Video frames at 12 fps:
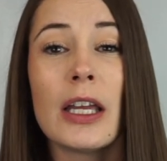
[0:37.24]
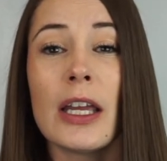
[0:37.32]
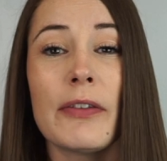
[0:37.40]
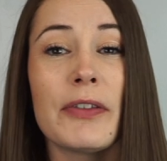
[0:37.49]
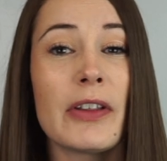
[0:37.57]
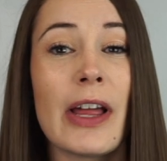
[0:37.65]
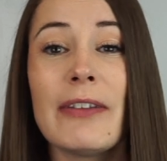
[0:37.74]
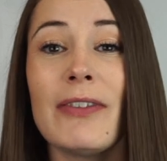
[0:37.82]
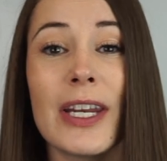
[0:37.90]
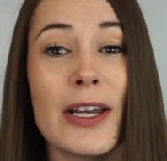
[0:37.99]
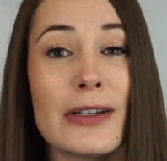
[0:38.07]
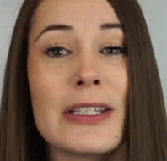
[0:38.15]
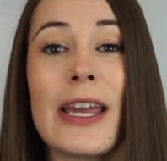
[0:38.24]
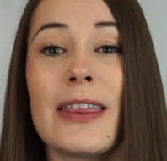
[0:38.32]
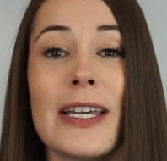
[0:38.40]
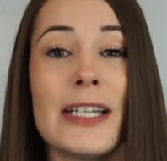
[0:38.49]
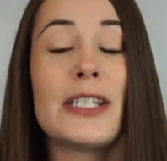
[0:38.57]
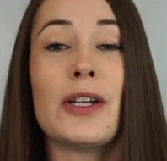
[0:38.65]
if you like videos like
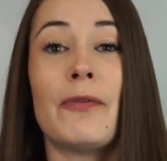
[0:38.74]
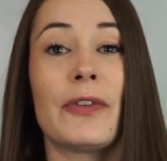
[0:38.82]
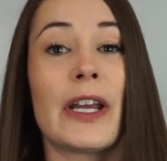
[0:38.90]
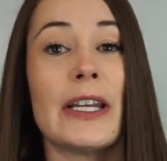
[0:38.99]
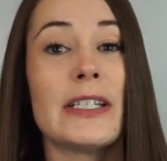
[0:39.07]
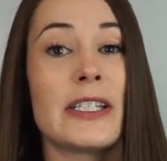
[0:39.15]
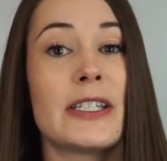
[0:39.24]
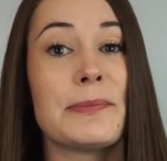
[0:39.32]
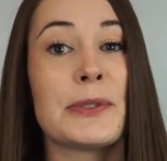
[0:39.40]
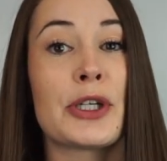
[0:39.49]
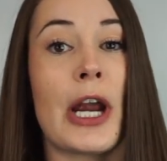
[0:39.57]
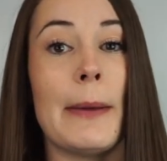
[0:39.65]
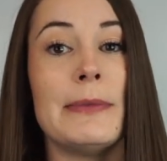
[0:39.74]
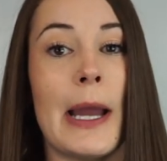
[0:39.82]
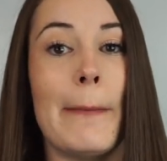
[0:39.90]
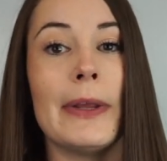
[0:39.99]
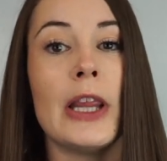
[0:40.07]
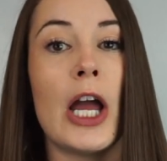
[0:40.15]
this, don't forget to subscribe
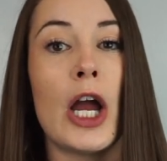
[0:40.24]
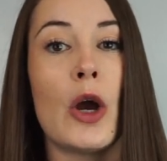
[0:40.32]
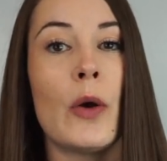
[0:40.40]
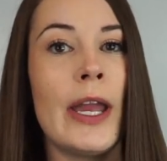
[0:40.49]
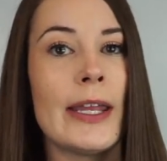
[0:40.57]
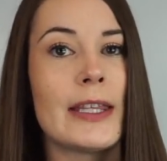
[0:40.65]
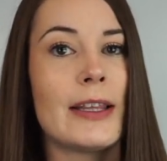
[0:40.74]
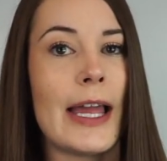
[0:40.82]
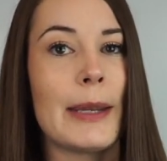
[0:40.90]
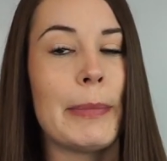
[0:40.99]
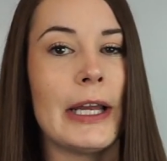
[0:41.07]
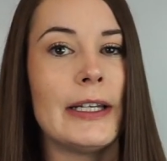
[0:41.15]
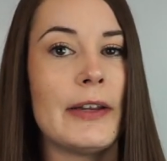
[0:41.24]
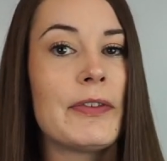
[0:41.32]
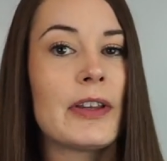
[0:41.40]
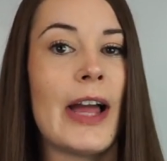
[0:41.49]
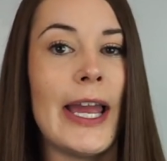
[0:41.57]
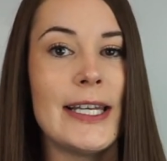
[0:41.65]
down below. Hit the like button if
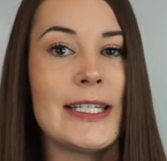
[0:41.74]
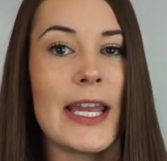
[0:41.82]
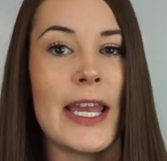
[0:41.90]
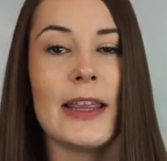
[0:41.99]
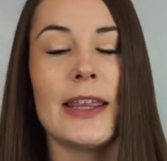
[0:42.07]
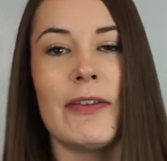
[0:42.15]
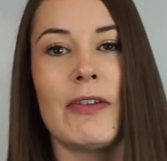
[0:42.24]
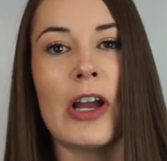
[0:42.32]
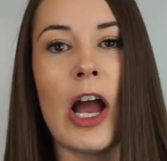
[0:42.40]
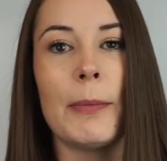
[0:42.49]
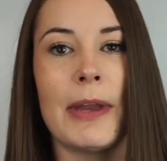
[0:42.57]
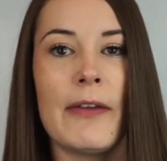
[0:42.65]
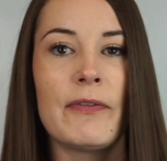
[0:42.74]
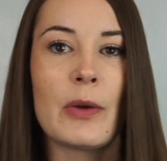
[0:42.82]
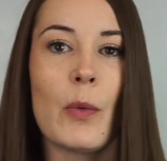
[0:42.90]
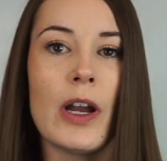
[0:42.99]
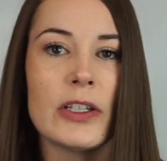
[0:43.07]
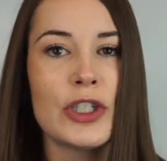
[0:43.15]
you liked it. Leave a comment if you
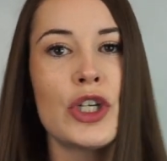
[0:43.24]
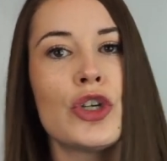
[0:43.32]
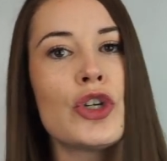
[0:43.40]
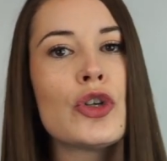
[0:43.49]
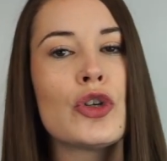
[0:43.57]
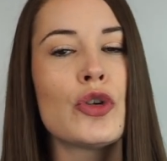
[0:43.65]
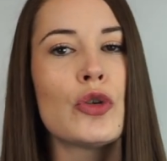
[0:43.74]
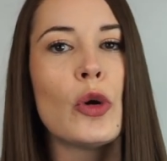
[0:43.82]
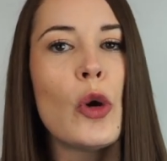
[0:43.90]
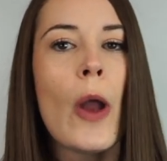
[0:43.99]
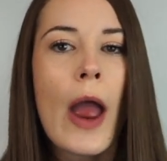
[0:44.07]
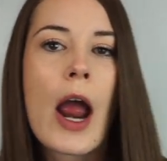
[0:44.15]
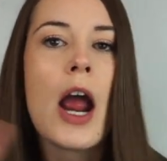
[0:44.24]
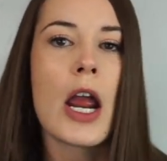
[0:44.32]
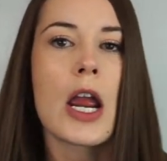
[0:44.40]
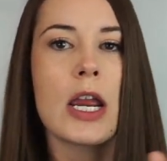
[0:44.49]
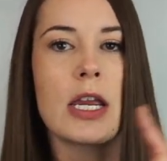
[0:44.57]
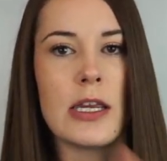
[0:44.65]
want to.
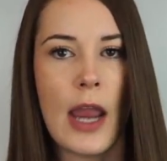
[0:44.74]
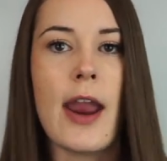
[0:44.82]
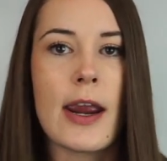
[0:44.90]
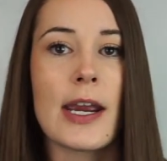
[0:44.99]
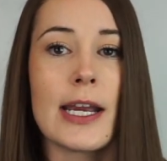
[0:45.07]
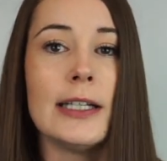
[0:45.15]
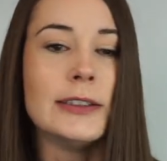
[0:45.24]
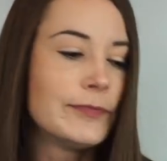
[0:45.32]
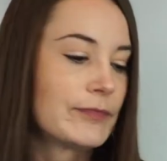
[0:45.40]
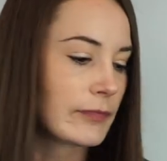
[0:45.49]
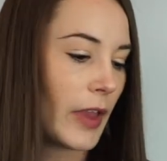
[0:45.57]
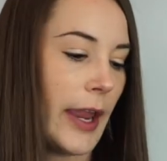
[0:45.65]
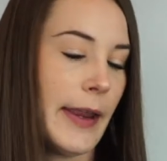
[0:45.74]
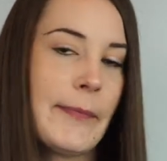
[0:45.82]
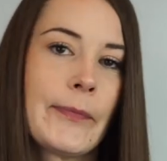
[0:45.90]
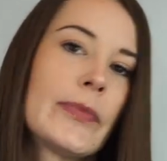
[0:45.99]
Yeah. Okay.